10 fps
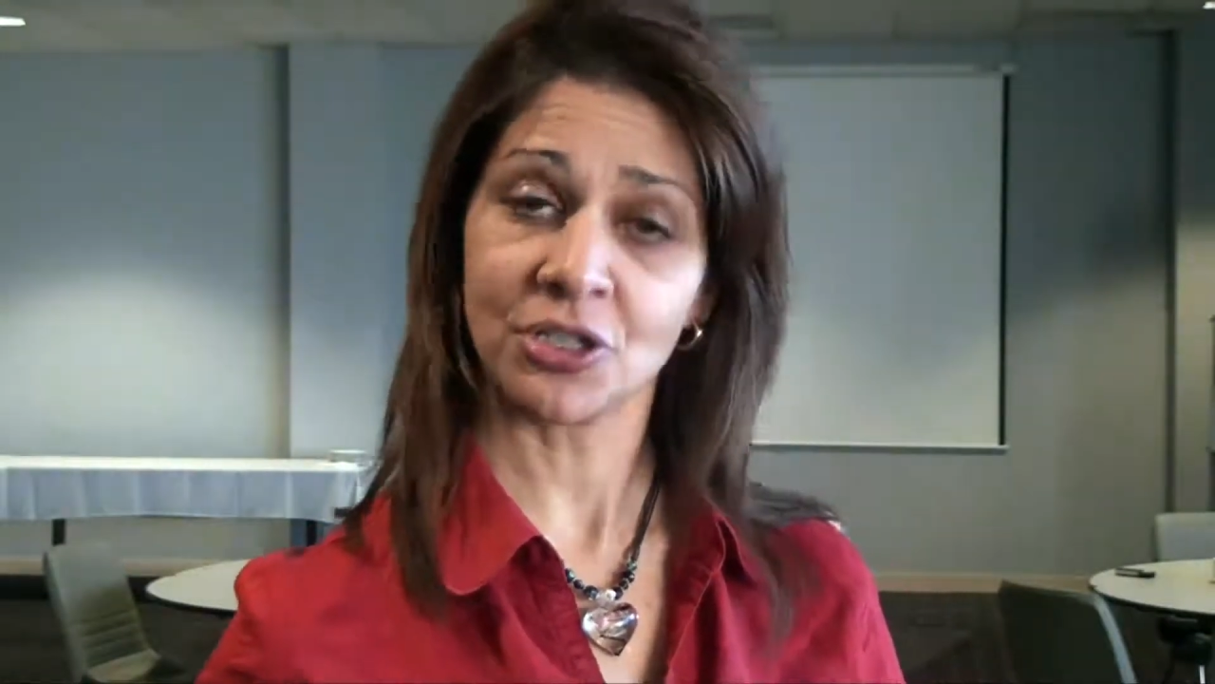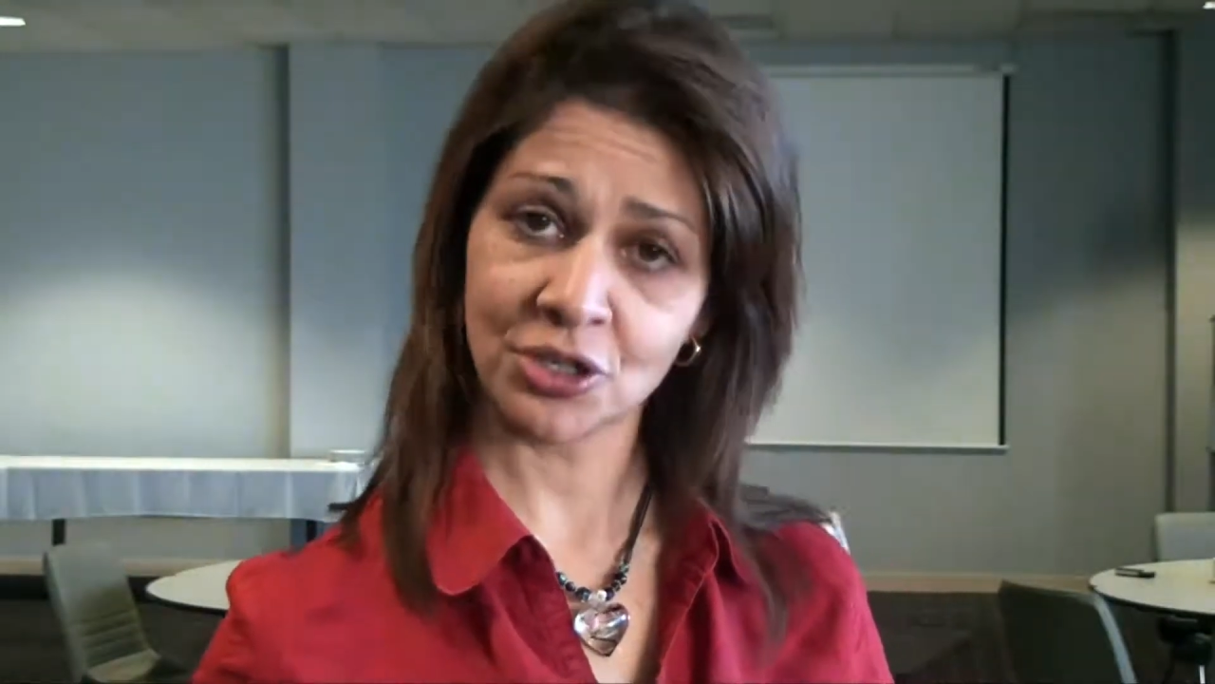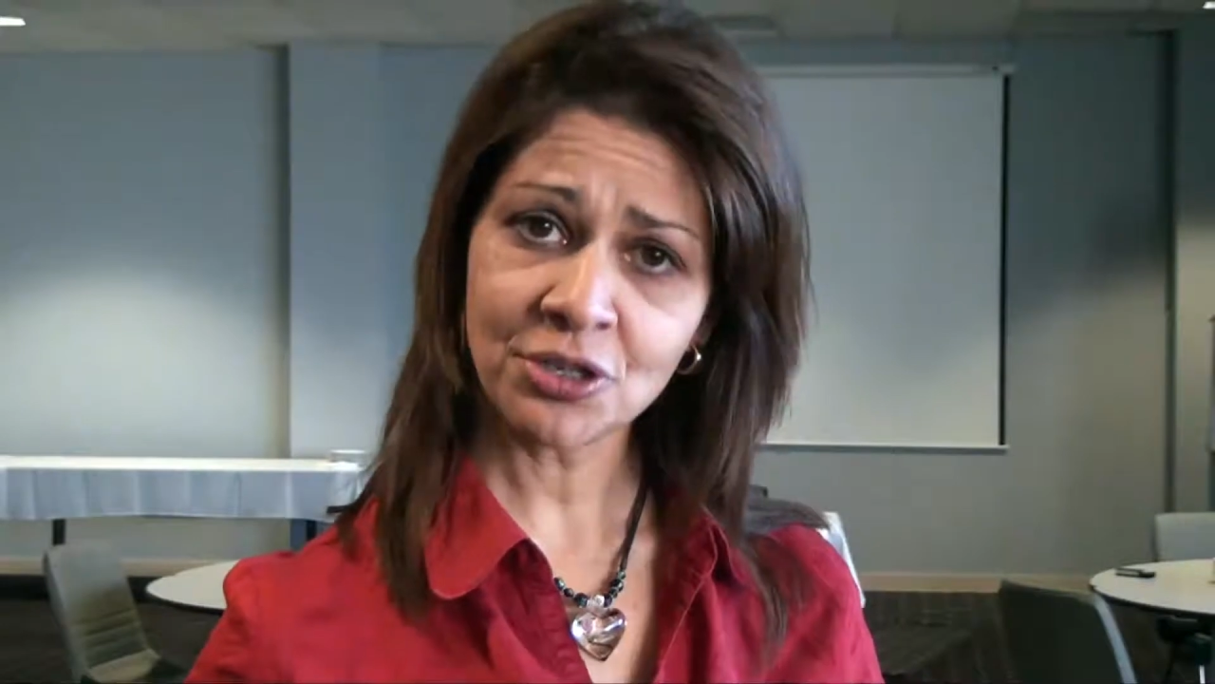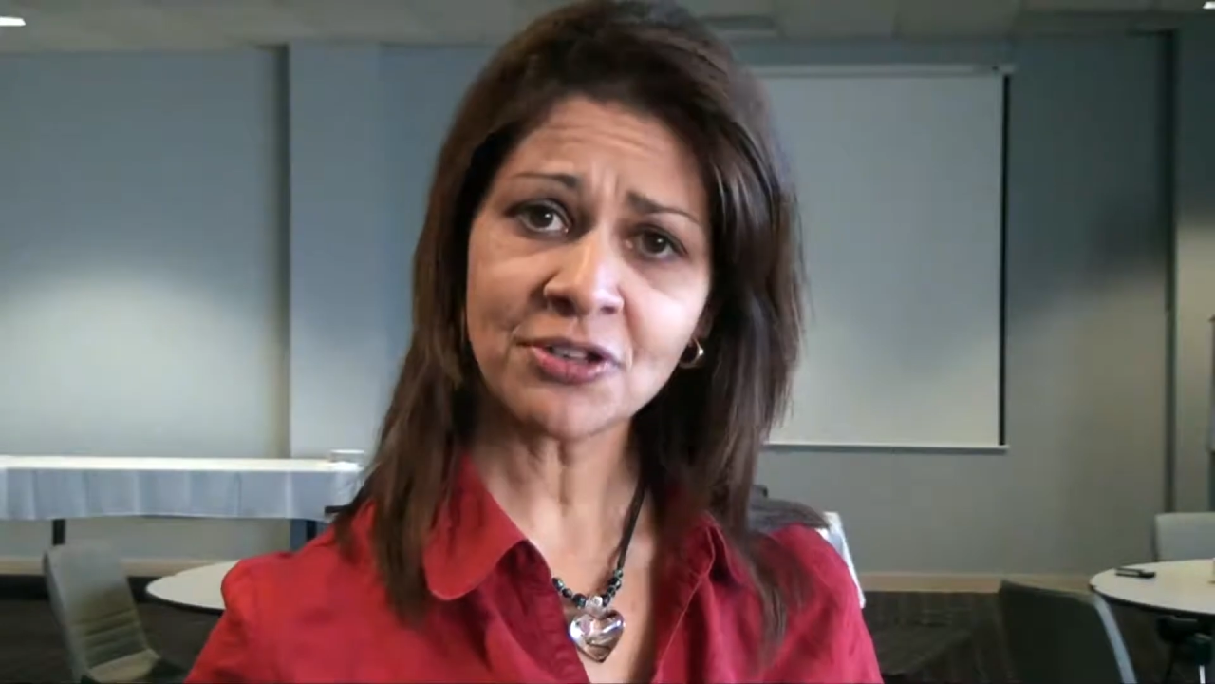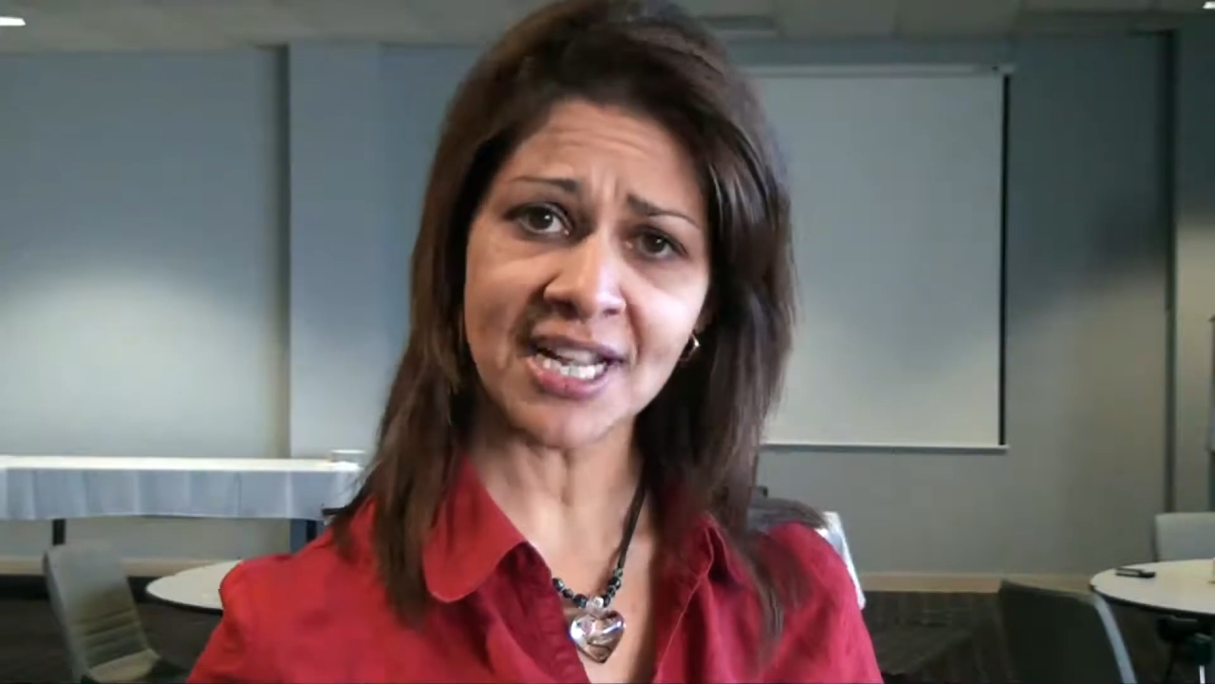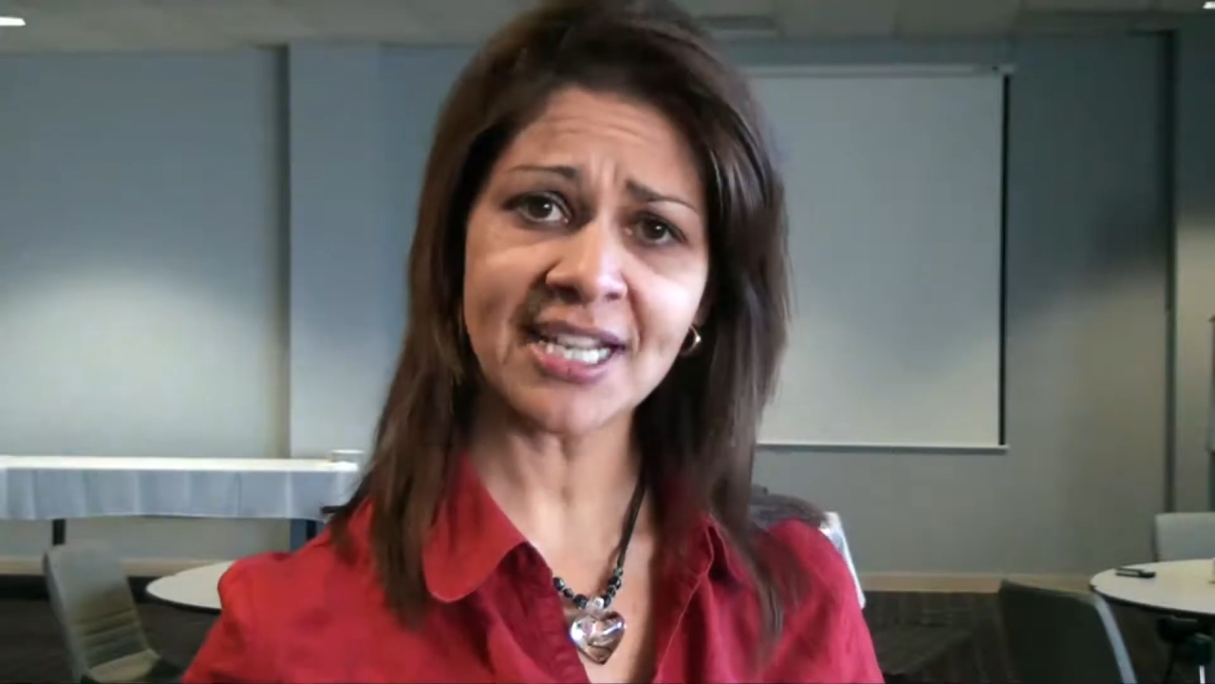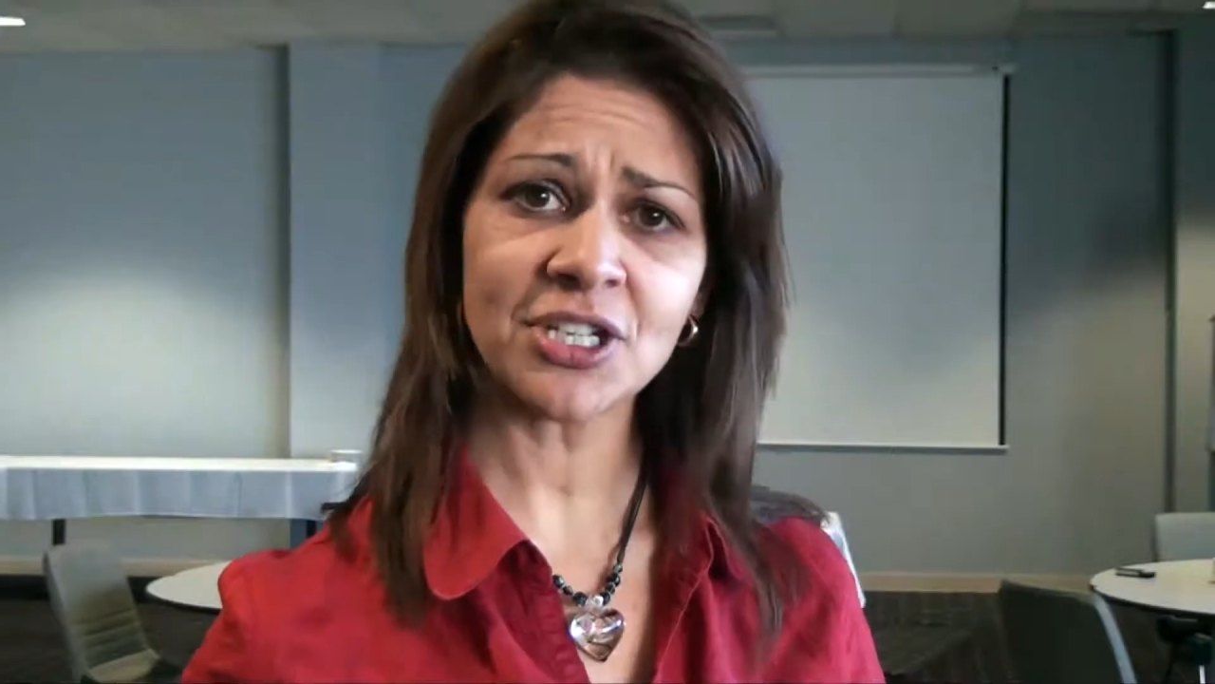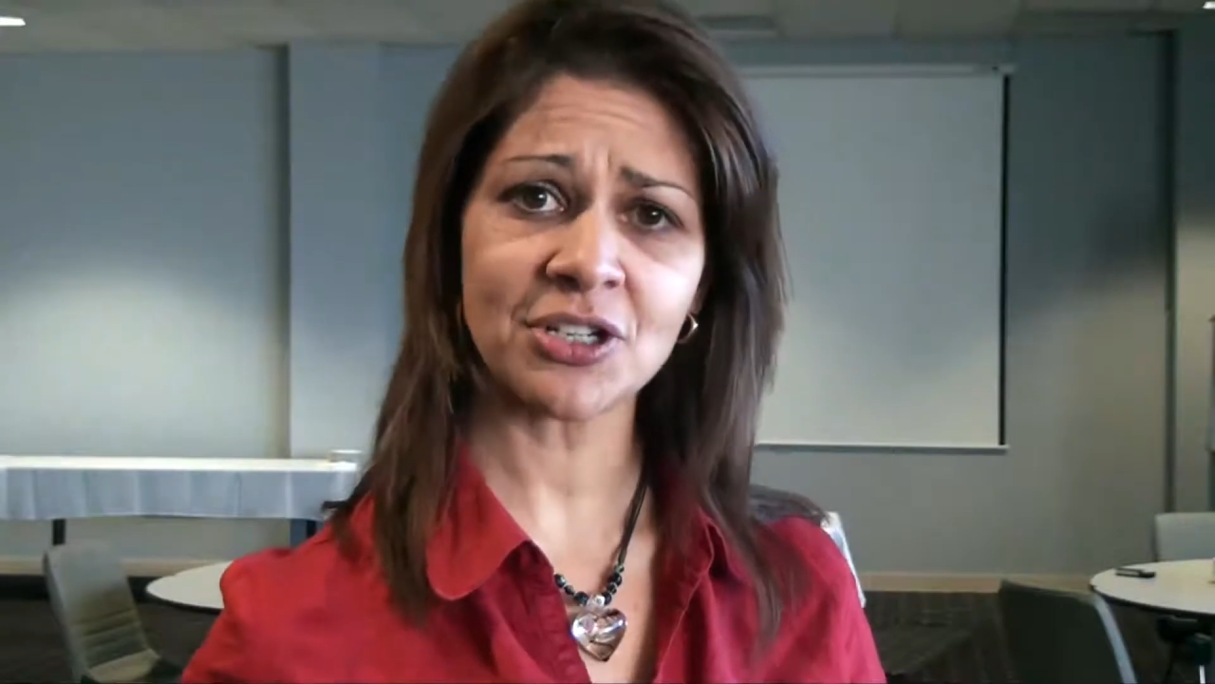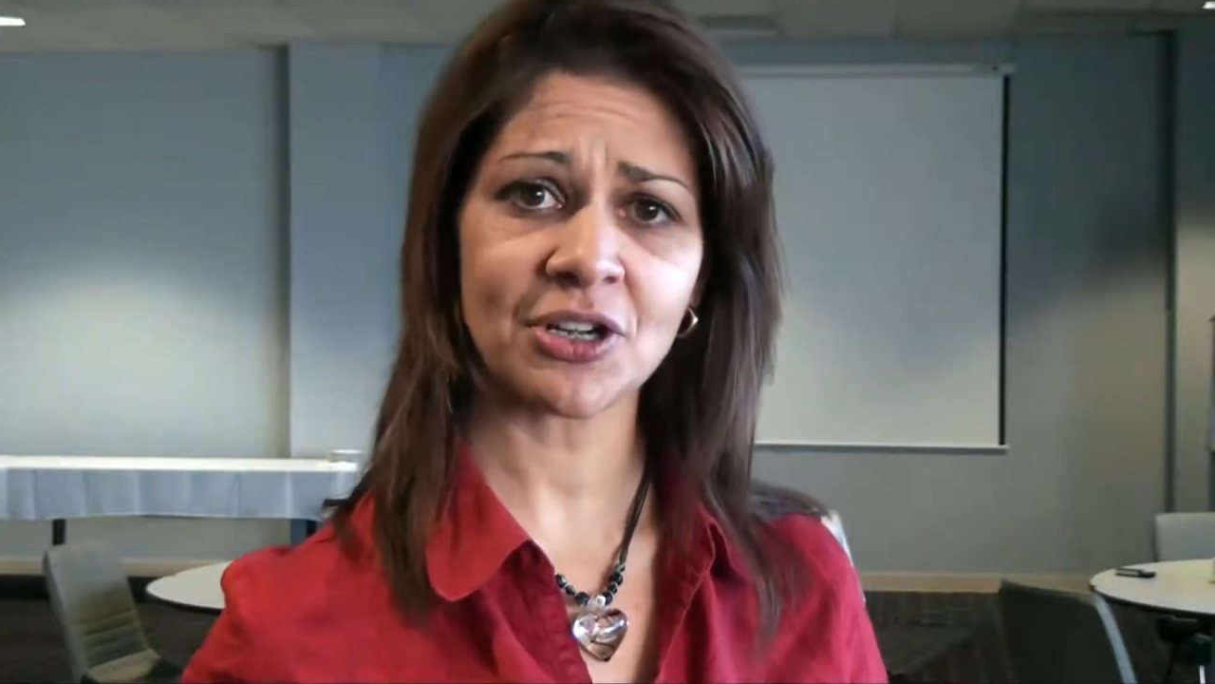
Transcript: You need to